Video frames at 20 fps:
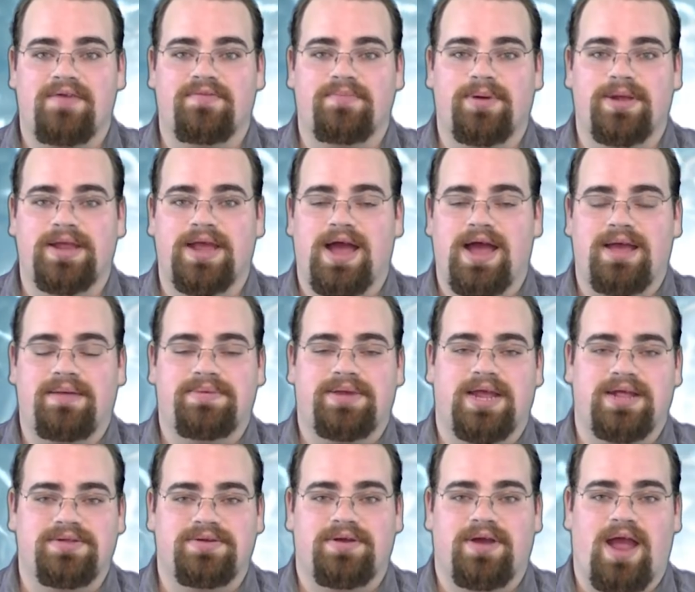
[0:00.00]
everybody, I am
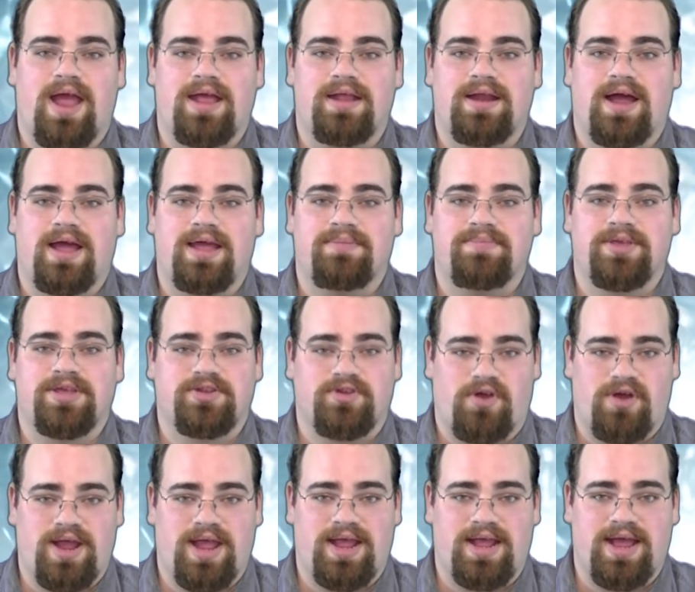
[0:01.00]
Taylor and I am the
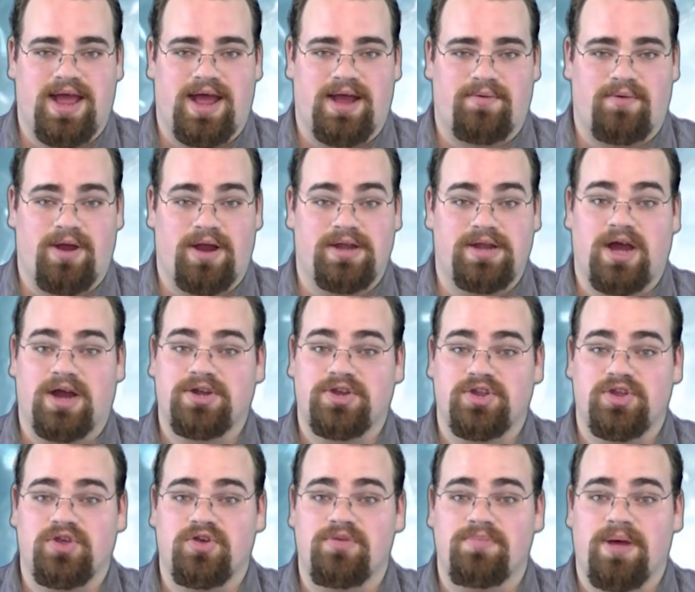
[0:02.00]
Stargate Guy, where I talk to
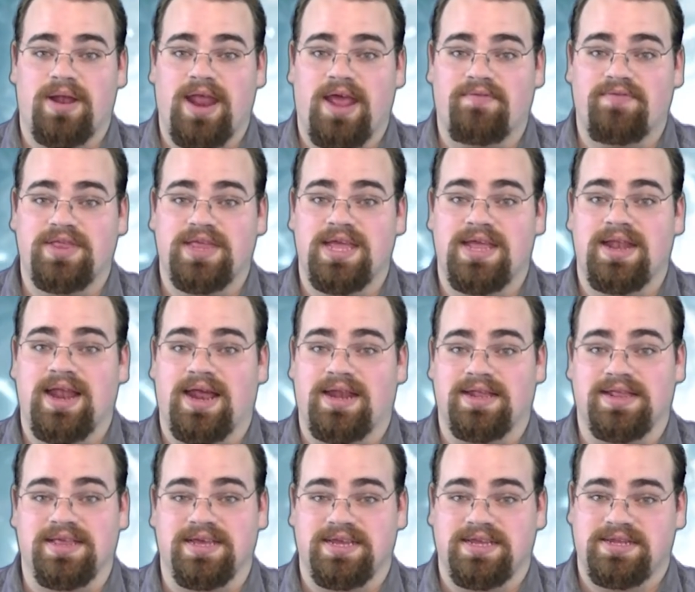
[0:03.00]
you about everything and
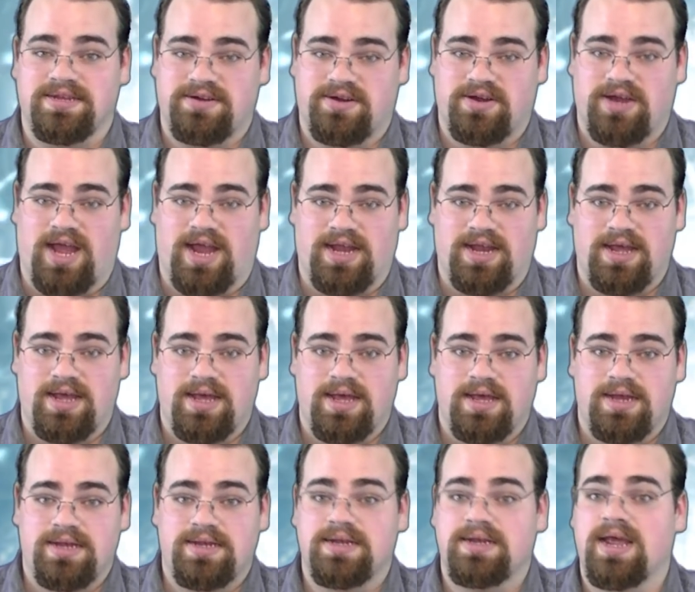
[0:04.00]
anything Stargate.
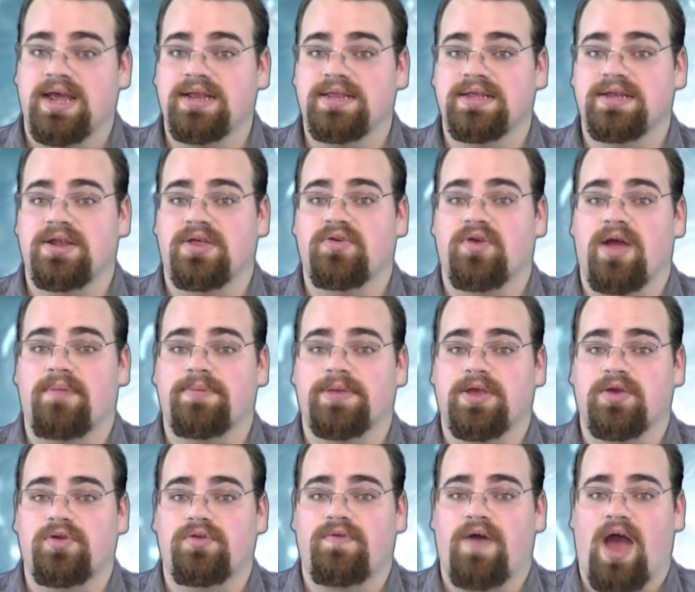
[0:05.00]
Today it's another
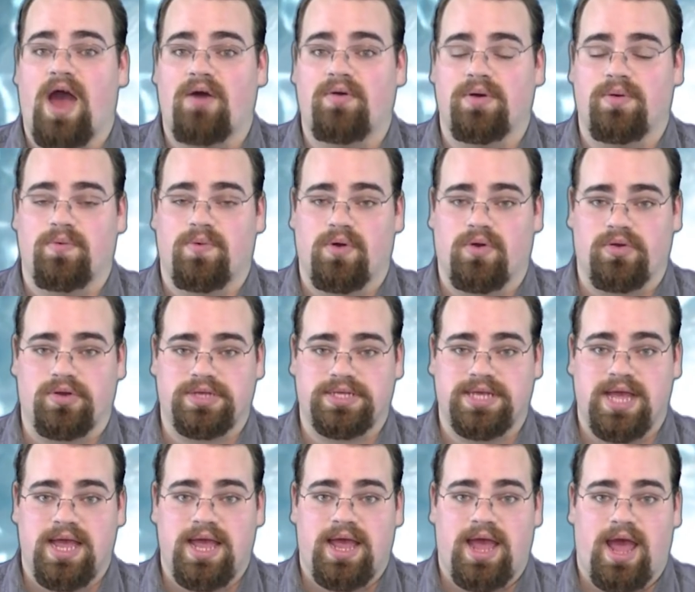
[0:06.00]
episode of How It
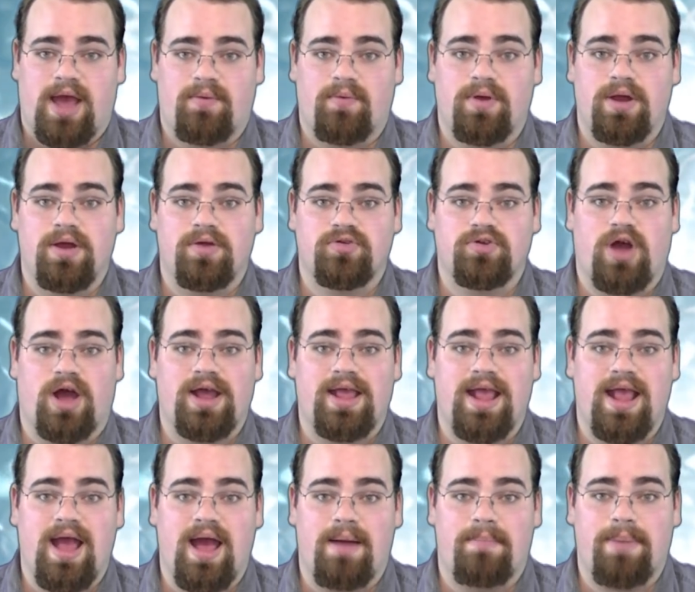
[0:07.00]
Works, and we are
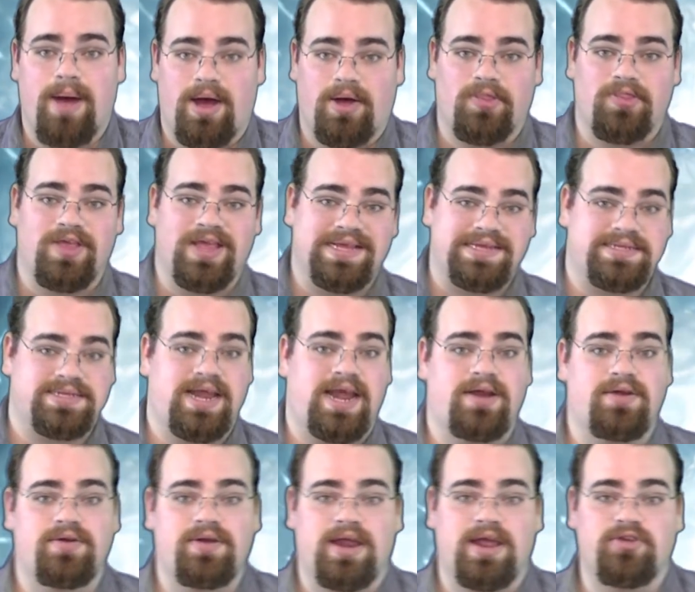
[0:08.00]
talking about the
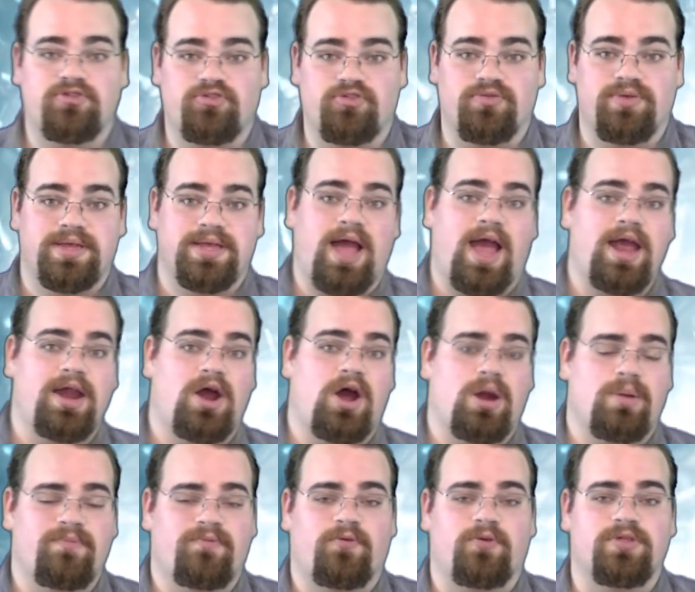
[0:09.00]
standard issue
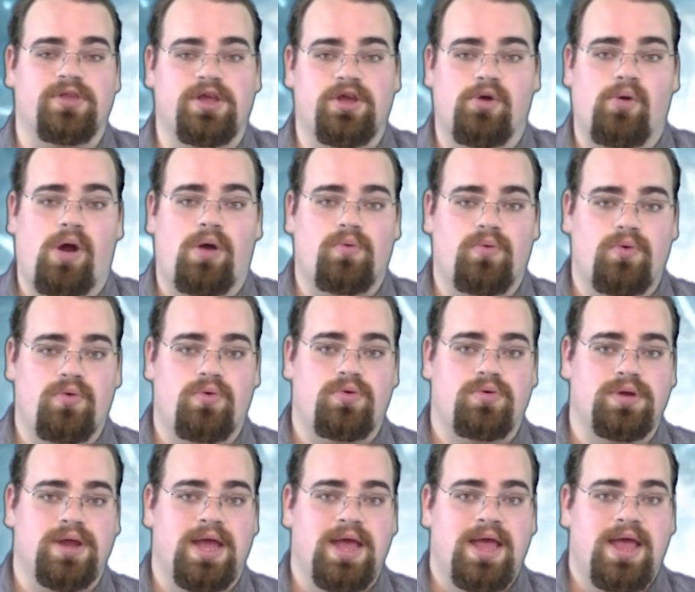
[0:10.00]
sidearm for the
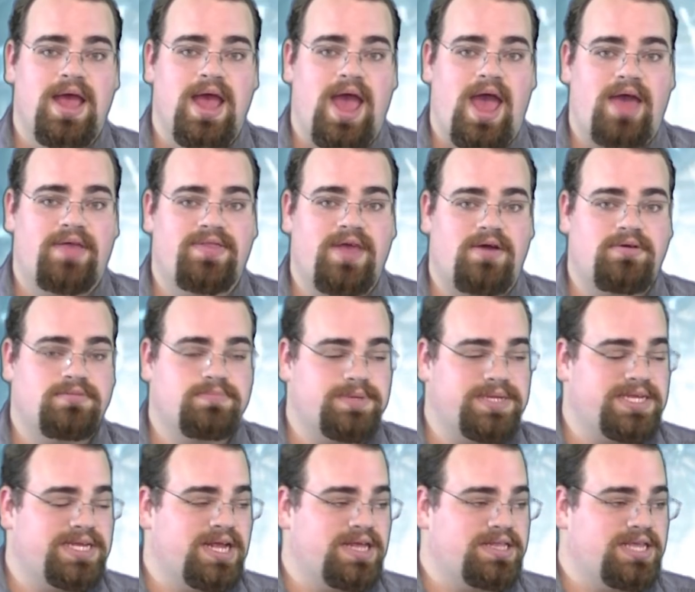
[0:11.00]
Goa'uld, and that would
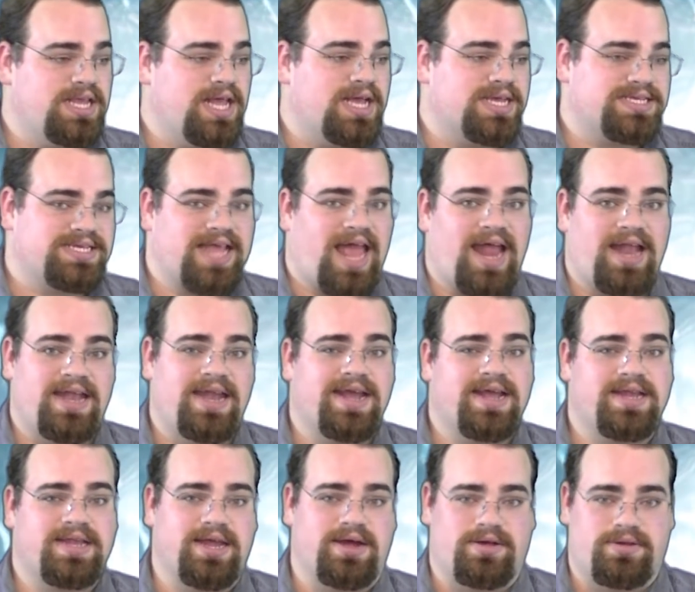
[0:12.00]
be the
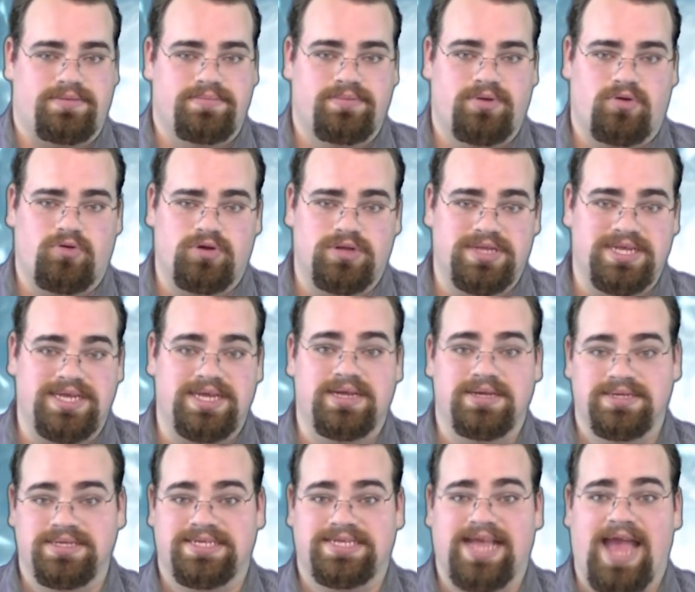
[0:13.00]
Zat'nik'atel, or the
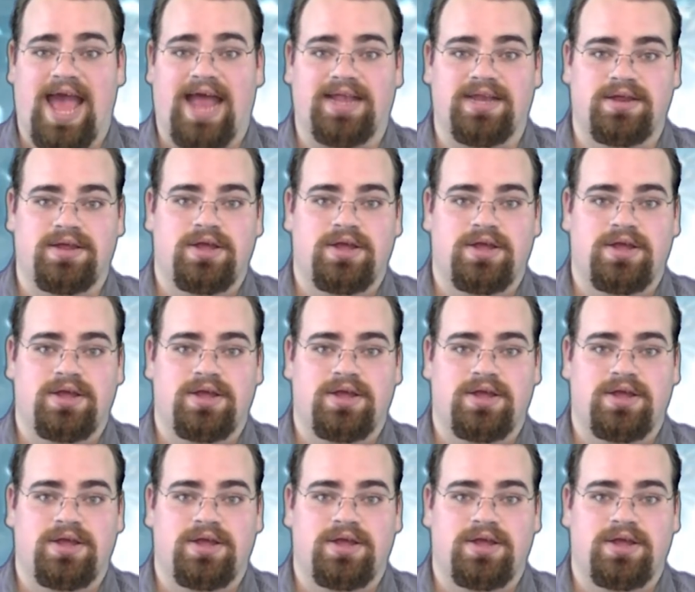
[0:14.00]
Zat,